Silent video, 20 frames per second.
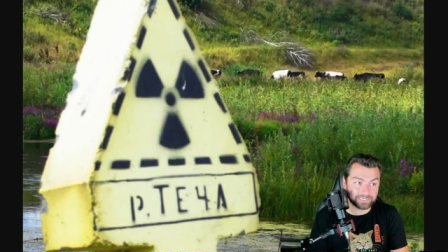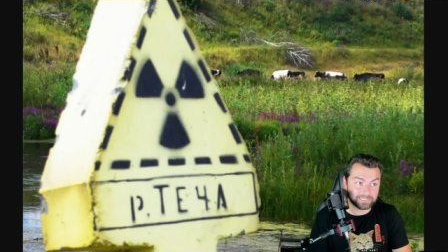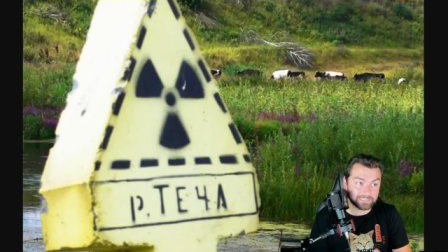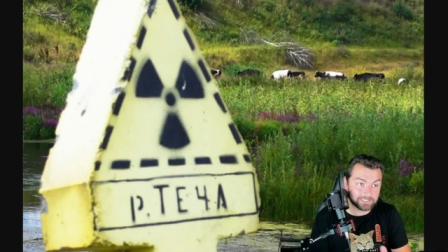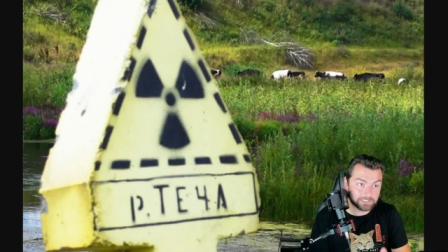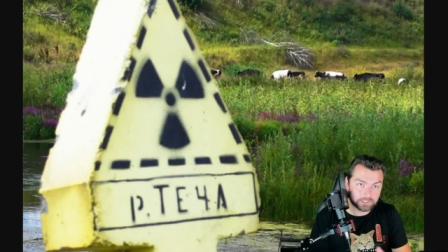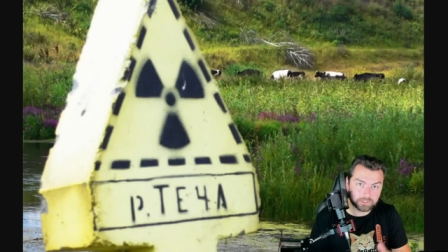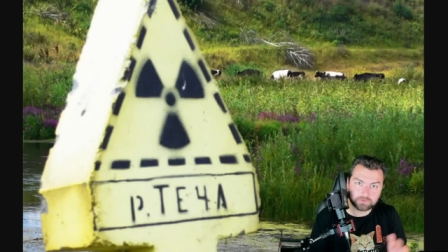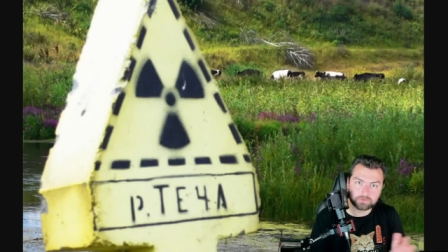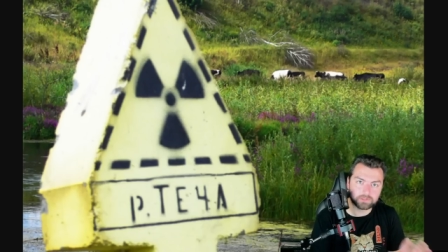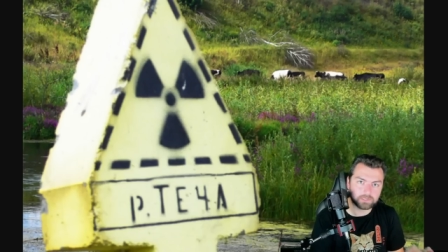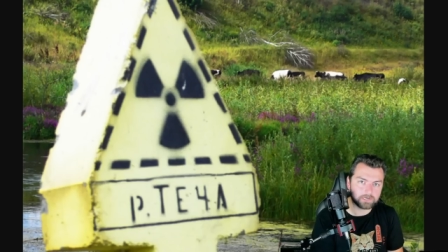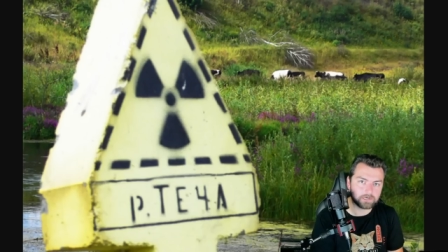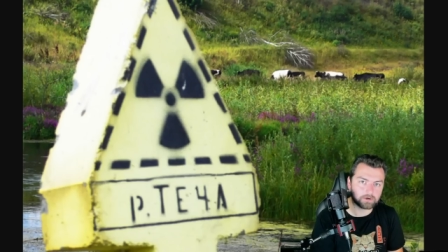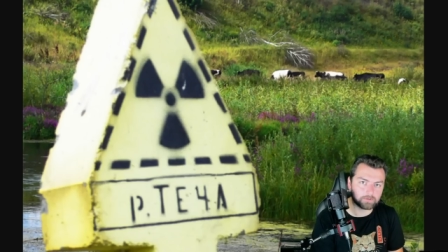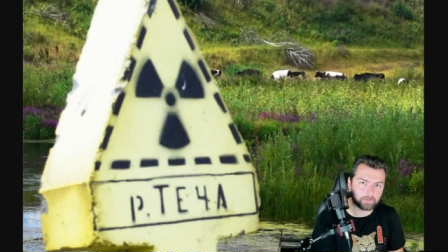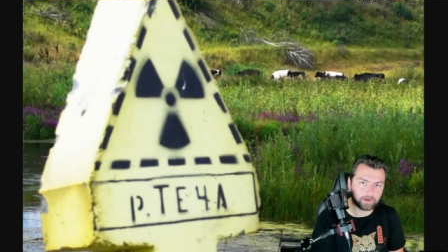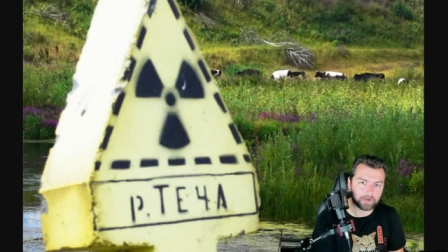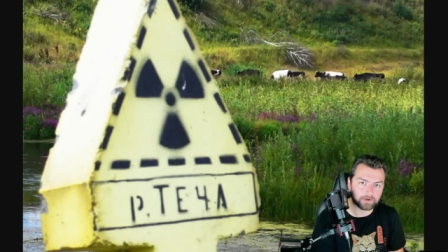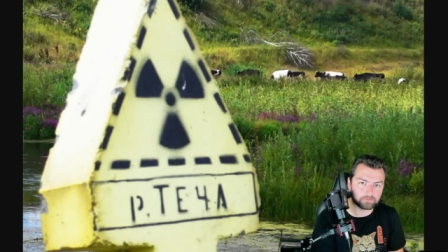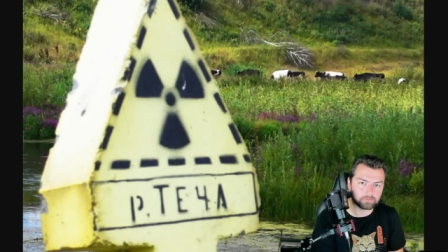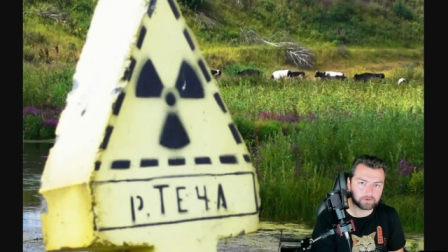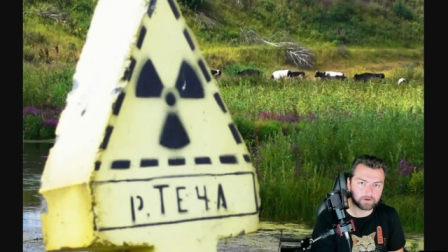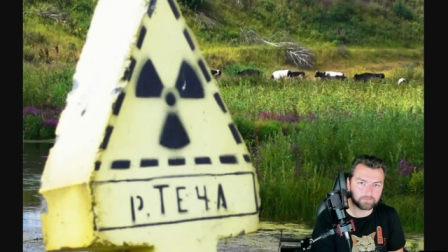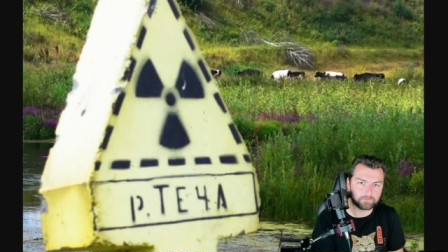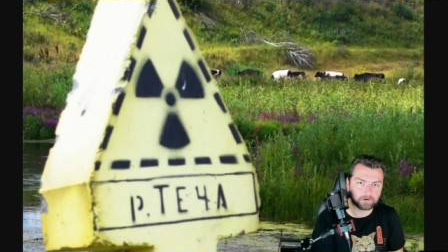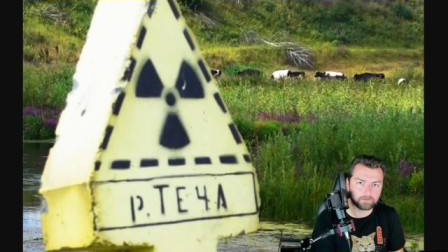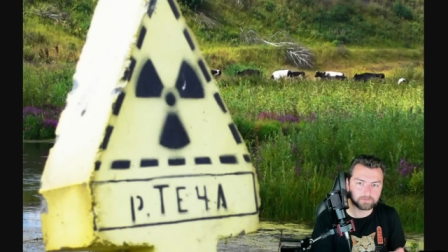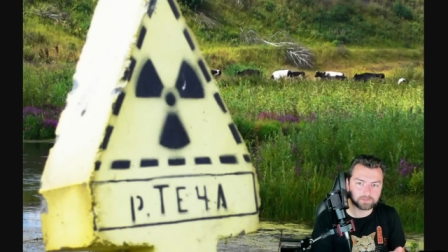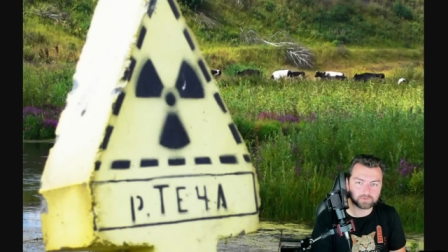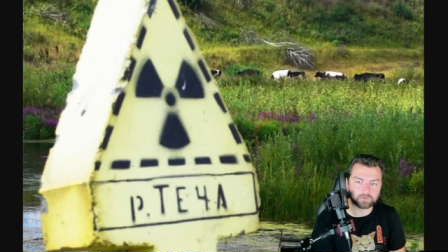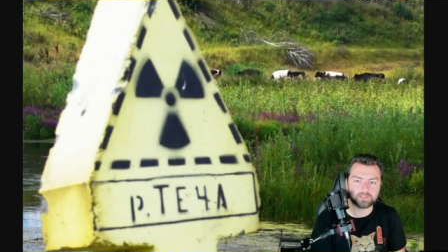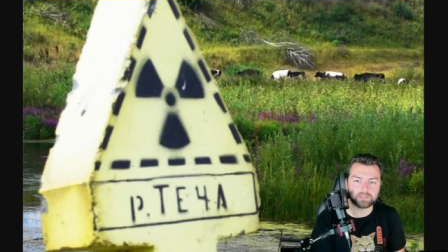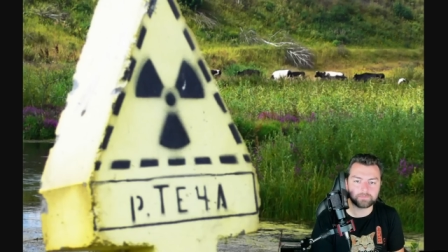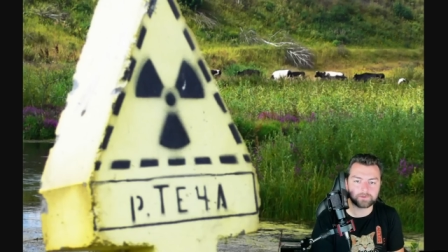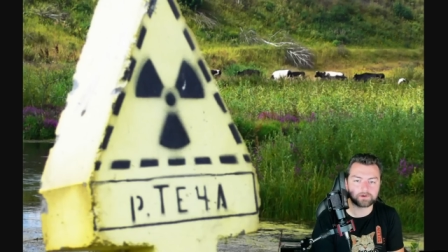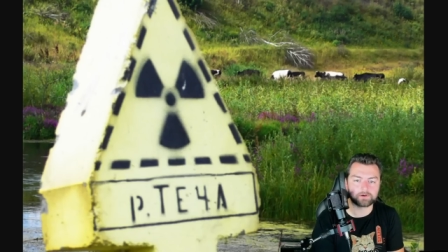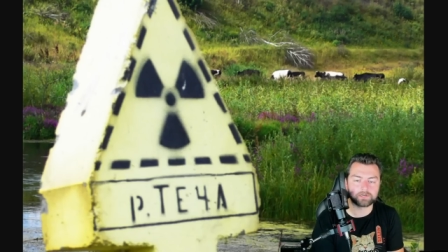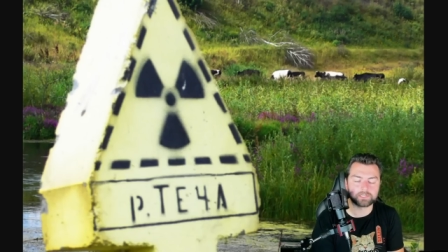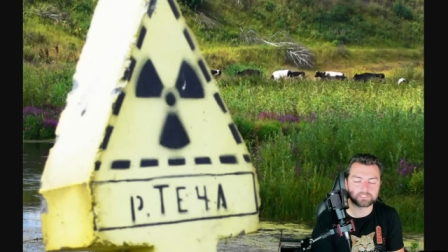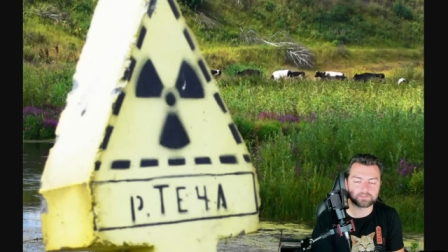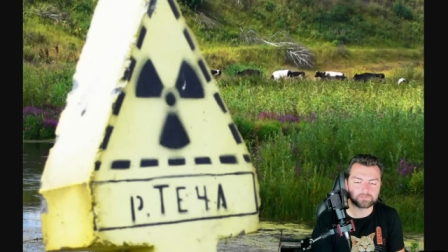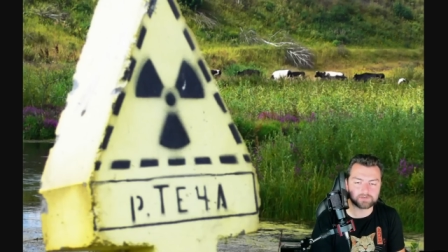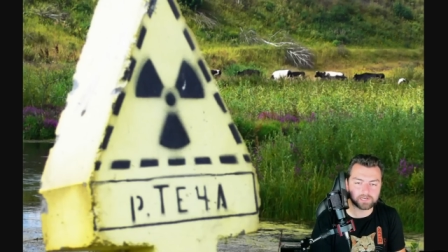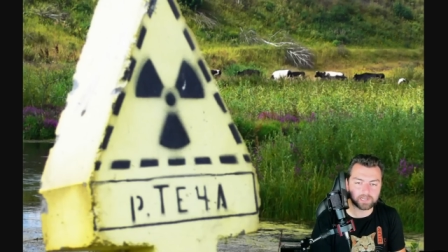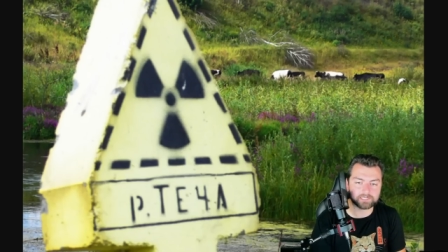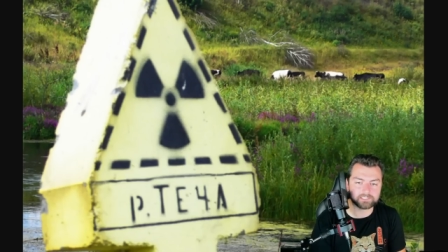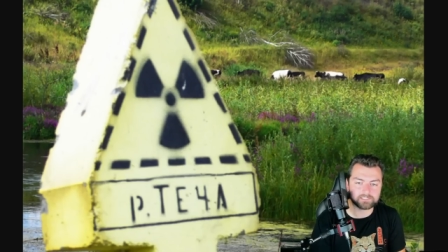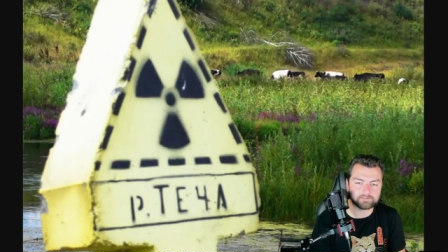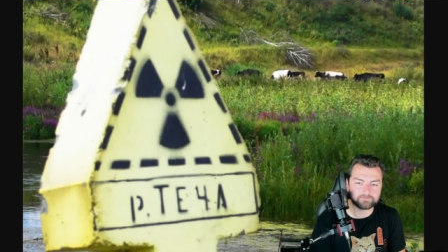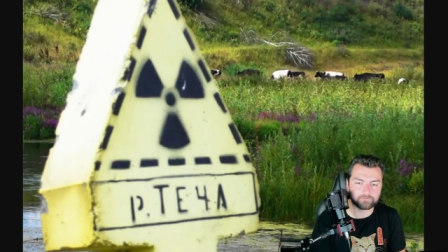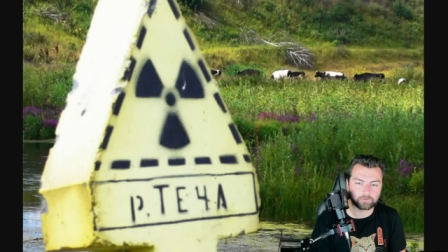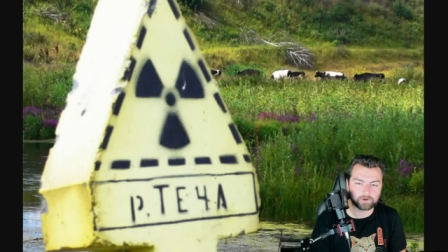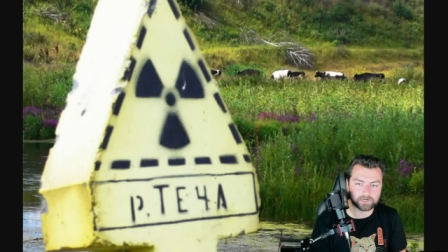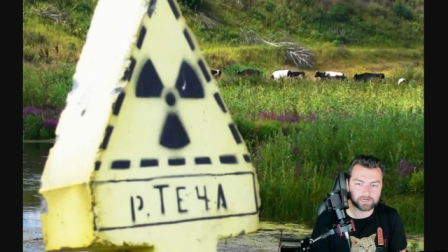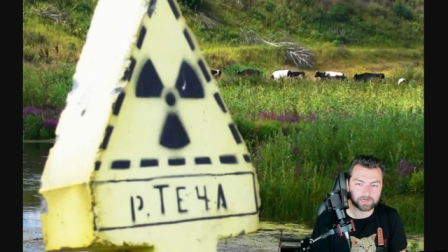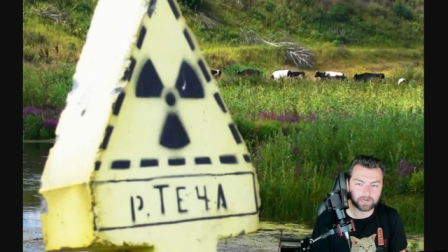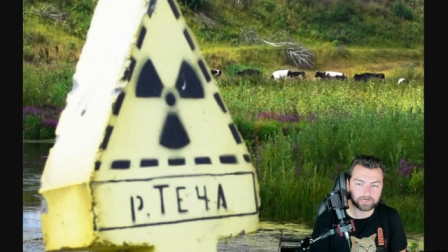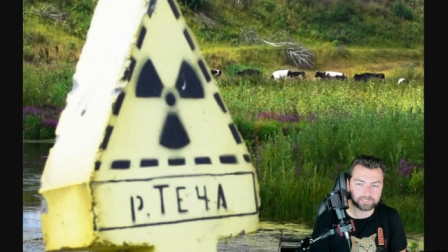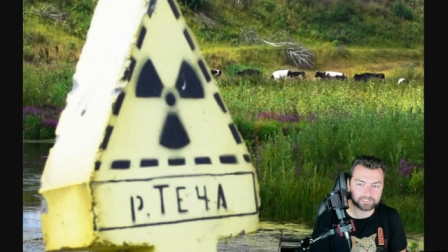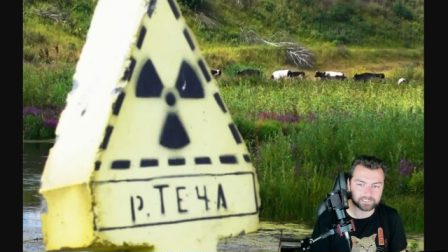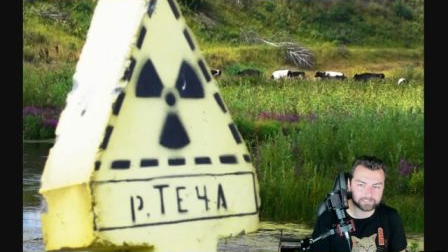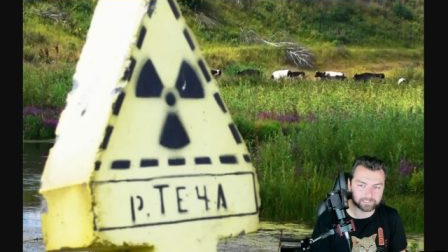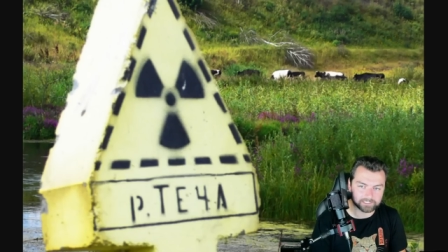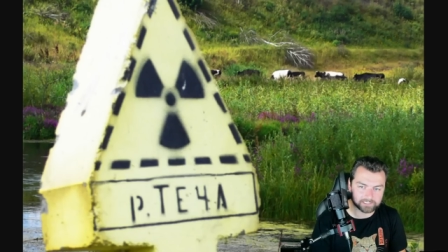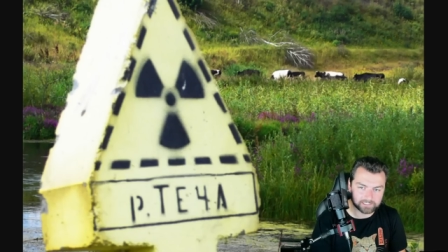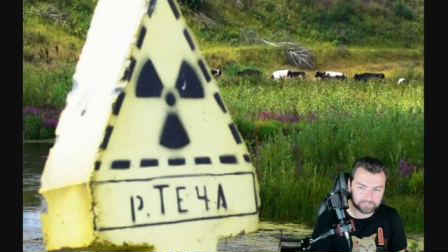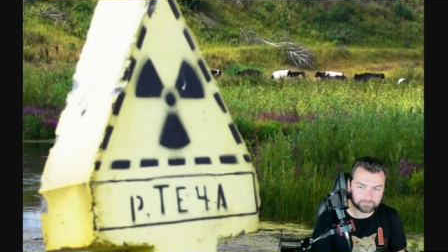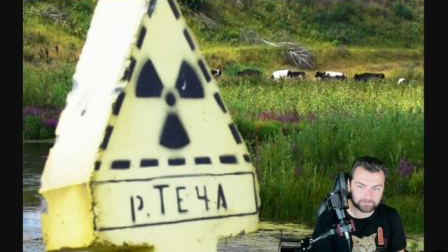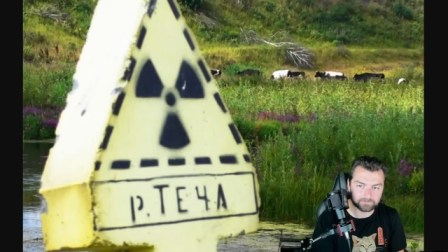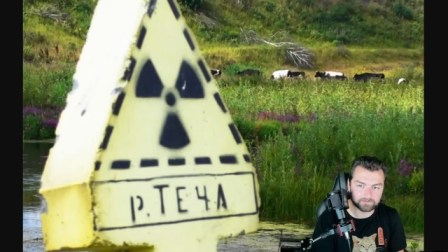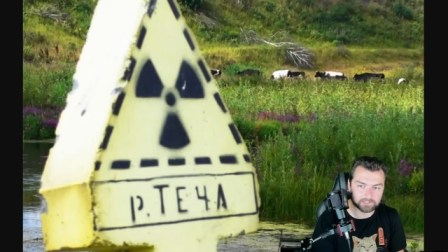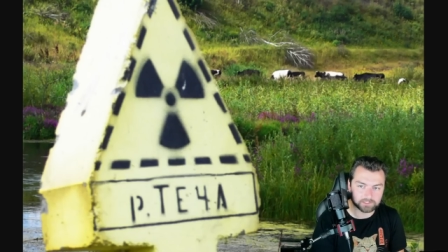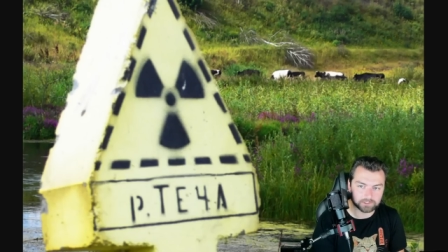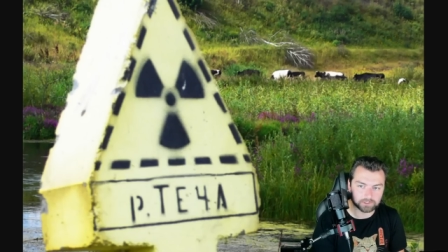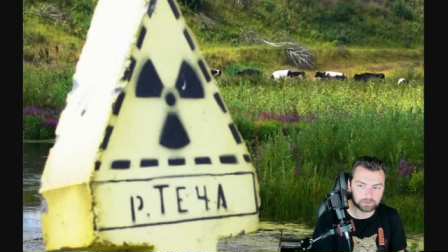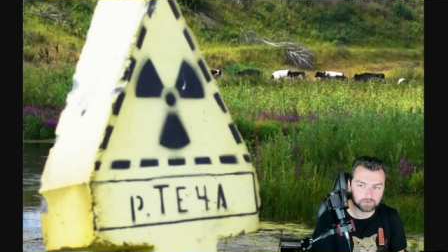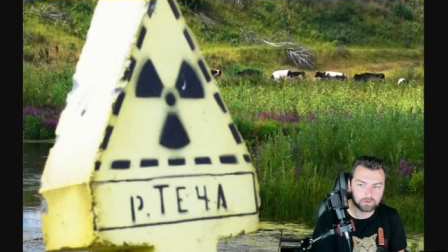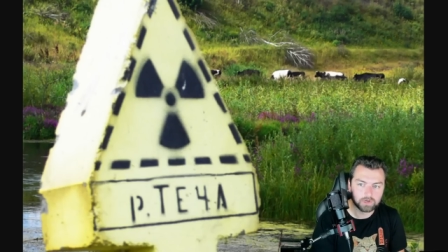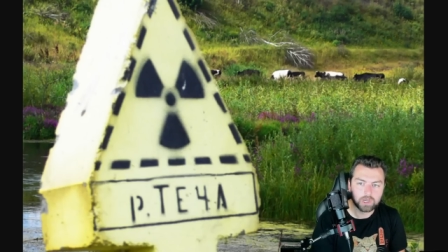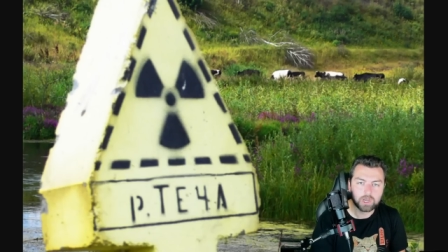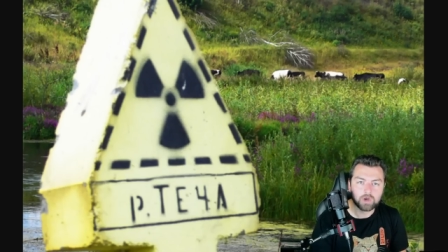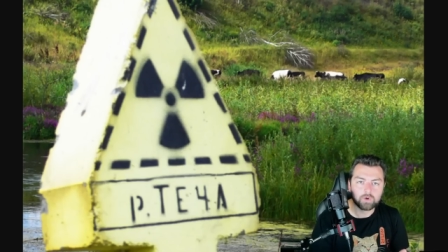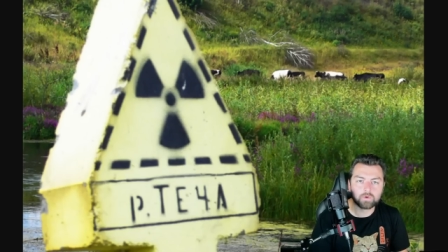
into the nearby river between the periods of 1949 to 1952